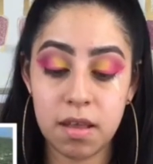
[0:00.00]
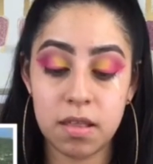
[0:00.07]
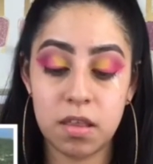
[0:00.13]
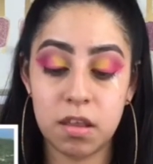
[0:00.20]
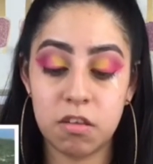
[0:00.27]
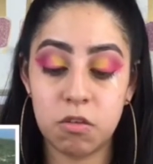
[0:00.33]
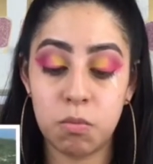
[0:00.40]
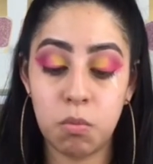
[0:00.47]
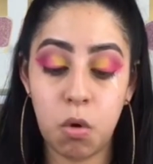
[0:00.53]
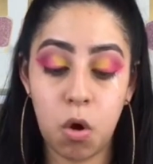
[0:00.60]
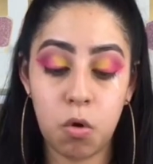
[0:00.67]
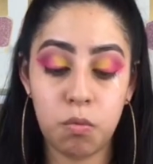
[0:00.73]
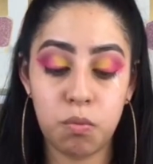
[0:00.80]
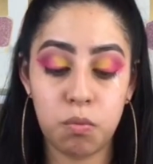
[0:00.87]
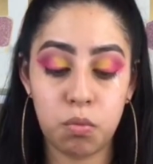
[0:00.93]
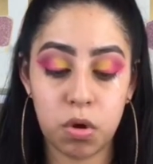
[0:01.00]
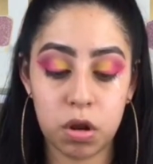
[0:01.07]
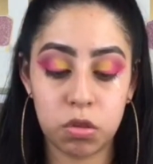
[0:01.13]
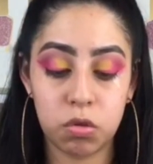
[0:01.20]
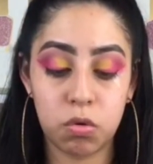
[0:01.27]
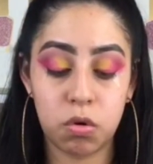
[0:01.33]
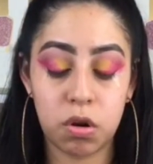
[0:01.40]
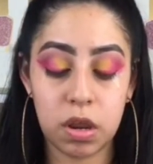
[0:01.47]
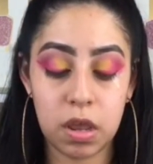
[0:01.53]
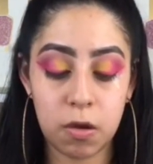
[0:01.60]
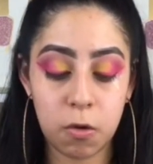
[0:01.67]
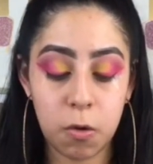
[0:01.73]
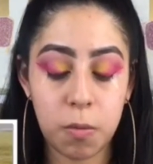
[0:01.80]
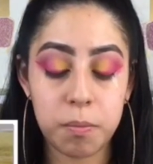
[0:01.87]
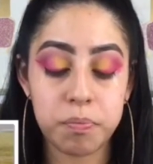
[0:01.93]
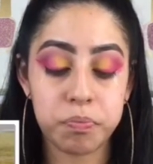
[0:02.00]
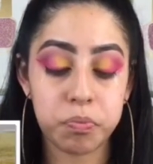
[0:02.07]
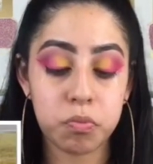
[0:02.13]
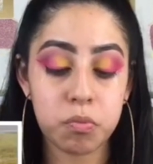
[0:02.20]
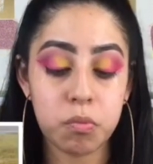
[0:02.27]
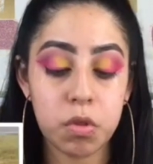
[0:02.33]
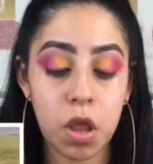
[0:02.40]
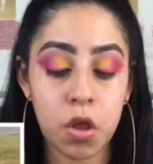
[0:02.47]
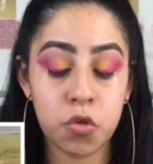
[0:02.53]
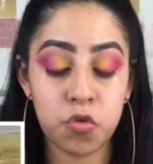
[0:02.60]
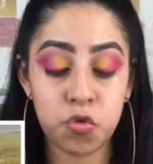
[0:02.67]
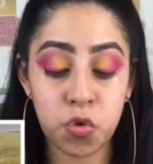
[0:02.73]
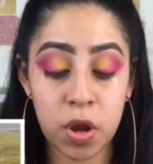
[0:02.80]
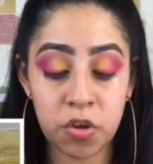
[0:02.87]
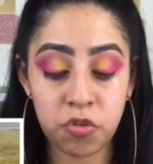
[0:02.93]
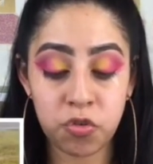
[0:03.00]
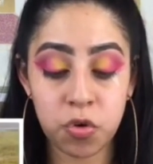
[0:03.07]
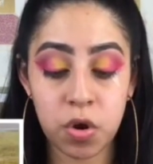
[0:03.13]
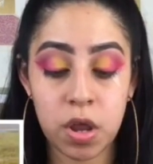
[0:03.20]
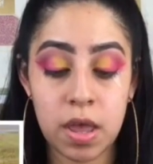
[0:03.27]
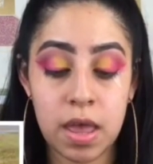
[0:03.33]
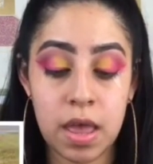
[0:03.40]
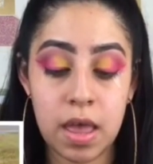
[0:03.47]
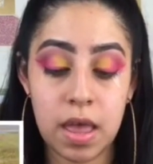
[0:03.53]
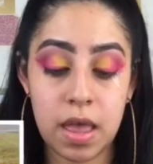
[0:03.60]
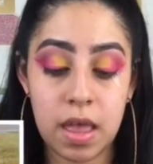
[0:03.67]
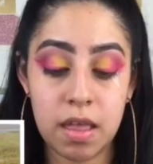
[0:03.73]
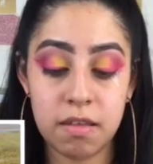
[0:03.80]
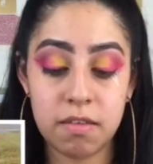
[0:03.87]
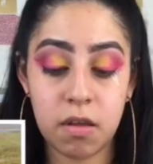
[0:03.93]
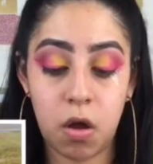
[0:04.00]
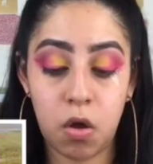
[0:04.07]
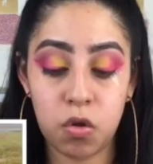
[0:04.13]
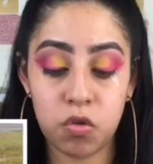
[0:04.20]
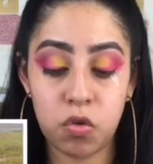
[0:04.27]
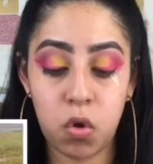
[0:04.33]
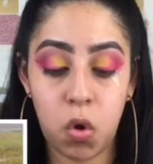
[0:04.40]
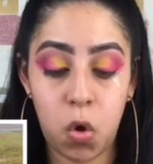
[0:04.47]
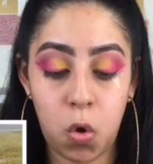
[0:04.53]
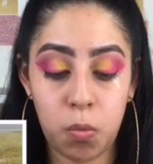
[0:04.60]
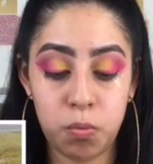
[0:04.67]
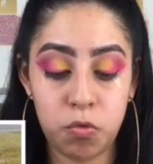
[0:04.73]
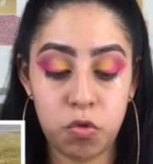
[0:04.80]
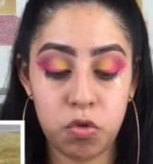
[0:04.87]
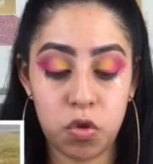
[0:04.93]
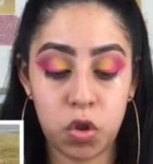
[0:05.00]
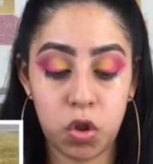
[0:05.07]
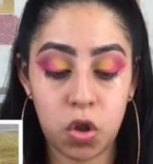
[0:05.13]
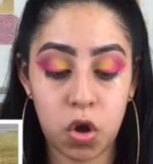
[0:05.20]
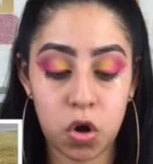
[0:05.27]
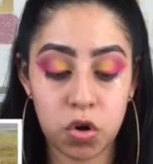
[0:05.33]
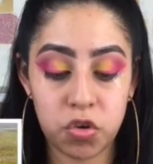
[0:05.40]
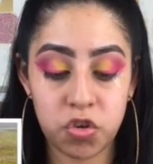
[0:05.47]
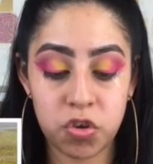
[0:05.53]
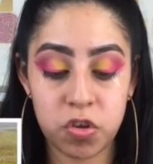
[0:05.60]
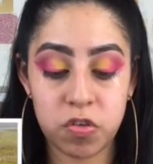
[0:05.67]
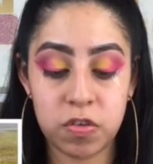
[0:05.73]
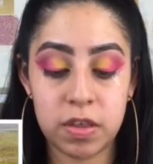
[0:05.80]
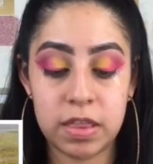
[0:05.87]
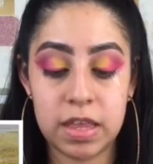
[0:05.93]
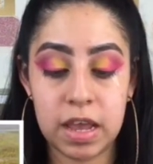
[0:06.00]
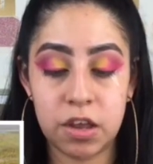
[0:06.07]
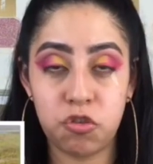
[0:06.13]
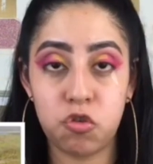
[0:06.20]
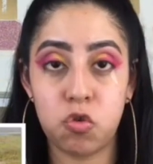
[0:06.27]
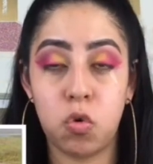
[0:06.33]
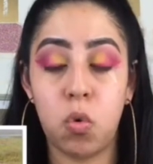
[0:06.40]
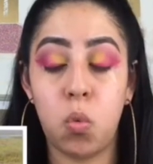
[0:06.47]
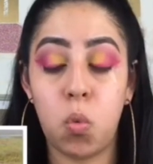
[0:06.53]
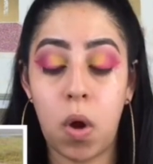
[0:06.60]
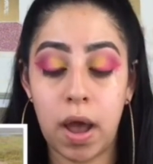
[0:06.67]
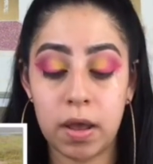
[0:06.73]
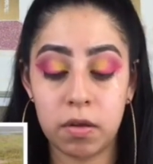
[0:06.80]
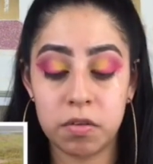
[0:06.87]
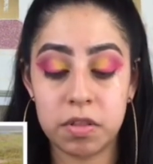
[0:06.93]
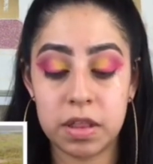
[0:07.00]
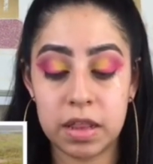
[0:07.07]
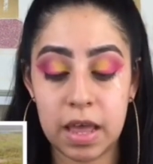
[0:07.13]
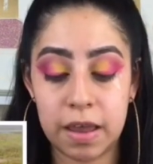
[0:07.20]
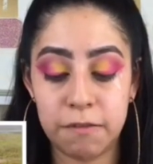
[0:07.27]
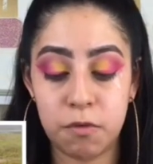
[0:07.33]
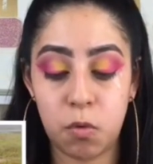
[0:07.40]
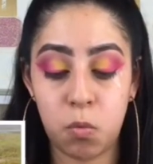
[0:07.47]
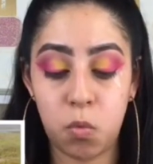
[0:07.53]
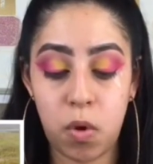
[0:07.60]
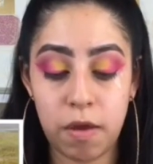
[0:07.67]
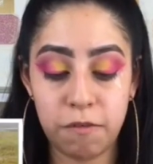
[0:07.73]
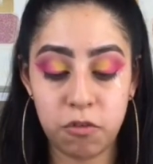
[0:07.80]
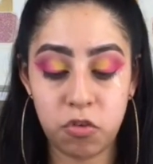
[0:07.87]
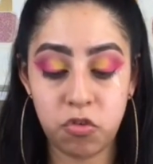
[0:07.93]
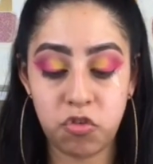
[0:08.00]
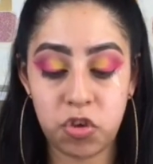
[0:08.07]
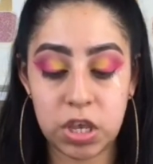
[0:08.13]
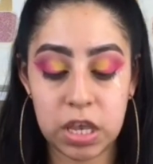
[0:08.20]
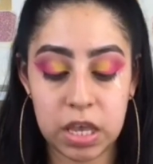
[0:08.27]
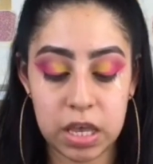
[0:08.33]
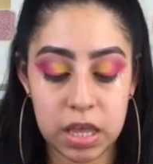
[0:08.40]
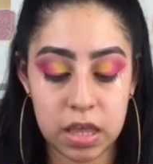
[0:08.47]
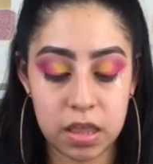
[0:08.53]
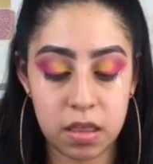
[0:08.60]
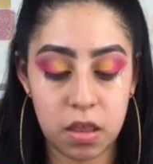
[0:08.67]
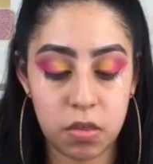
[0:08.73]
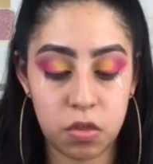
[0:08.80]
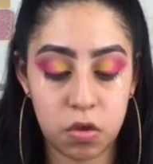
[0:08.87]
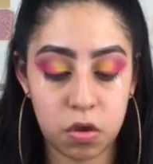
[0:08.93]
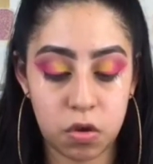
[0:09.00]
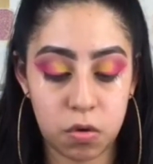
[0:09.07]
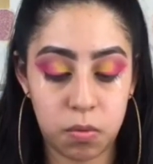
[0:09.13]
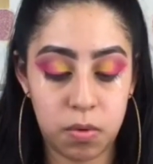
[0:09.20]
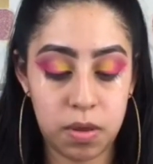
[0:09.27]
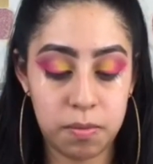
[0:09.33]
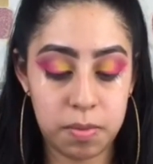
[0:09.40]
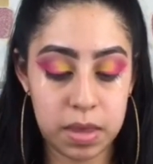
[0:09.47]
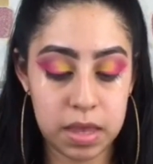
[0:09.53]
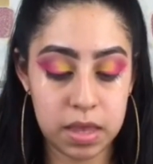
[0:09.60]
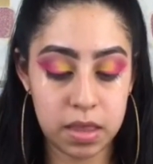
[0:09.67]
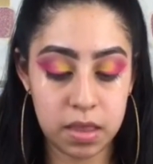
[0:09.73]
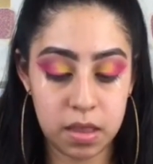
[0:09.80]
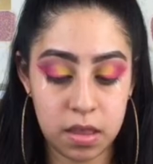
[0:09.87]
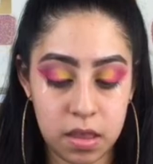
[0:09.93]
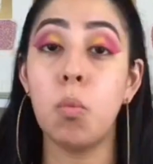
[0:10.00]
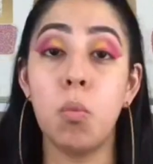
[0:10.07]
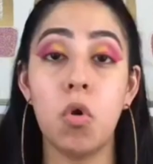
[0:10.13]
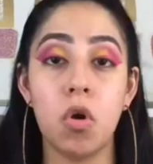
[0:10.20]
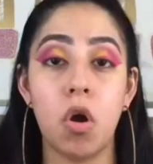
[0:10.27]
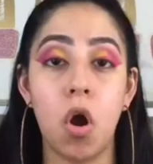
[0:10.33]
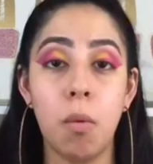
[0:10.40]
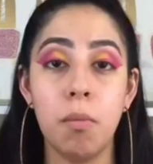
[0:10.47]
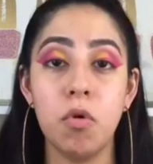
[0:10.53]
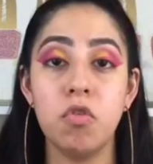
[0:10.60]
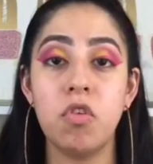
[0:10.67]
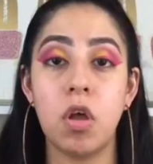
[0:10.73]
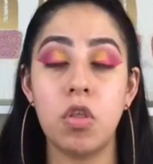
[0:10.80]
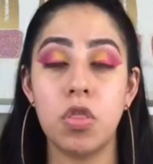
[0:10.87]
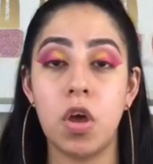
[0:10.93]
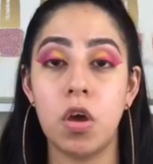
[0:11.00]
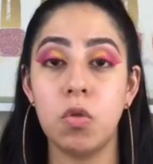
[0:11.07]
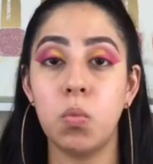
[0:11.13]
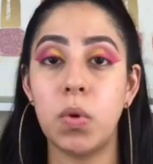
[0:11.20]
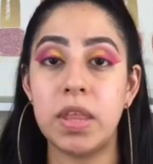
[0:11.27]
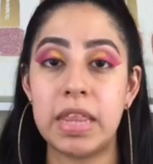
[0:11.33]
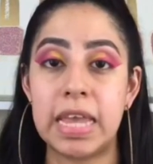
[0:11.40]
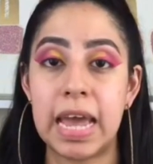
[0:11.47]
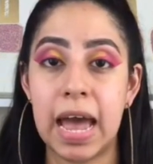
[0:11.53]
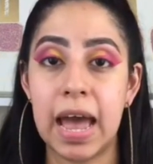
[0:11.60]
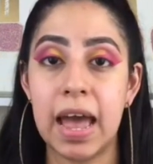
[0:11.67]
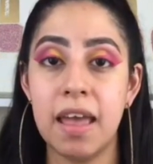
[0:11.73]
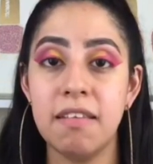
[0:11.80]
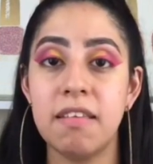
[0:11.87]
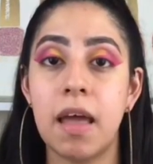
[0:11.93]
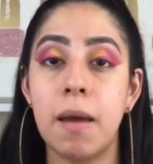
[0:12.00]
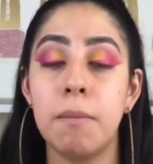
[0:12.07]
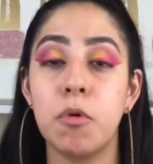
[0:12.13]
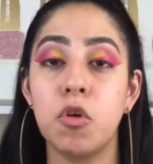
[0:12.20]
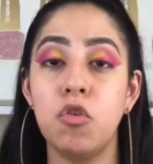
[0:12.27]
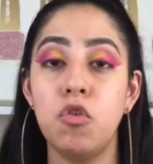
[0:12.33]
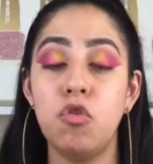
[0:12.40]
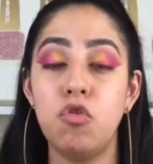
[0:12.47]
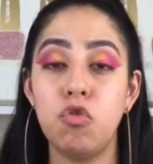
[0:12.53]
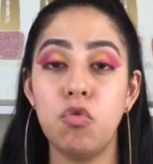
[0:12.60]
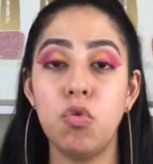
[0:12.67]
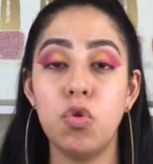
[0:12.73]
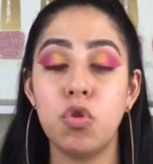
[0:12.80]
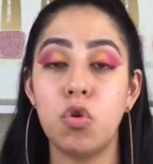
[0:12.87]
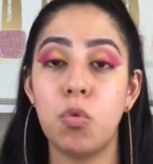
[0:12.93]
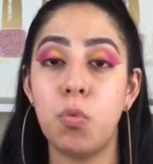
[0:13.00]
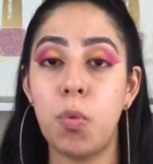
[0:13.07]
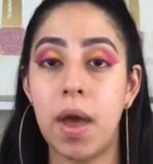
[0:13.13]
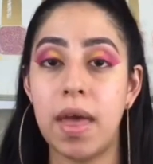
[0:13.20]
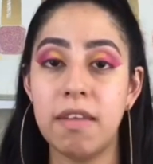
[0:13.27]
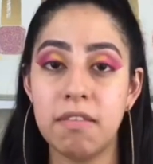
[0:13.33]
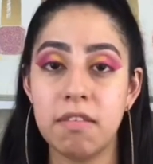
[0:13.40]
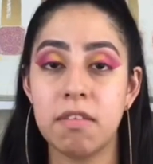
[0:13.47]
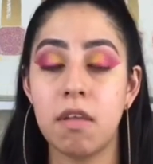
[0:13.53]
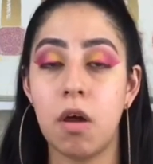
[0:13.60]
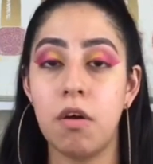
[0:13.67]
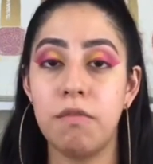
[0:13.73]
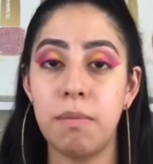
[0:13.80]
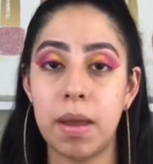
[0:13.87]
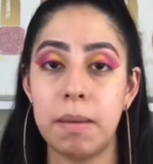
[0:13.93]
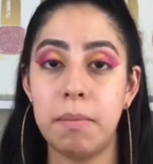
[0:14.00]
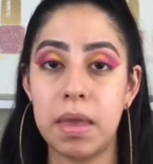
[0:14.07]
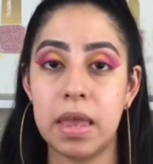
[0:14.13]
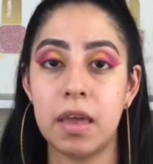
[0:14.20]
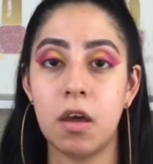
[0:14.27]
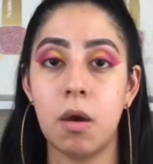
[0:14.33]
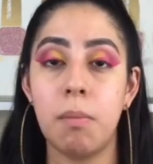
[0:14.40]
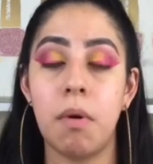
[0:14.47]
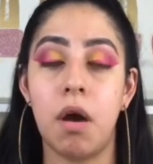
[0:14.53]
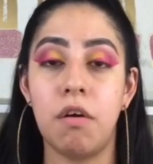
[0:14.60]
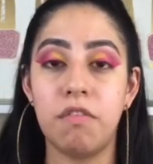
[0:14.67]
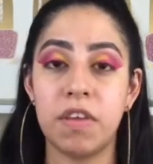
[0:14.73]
The small Puerto Rico treasure is also home to the largest natural wildlife refuge in the Caribbean. We're almost done with the eyes. I'm gonna do the rest of my makeup off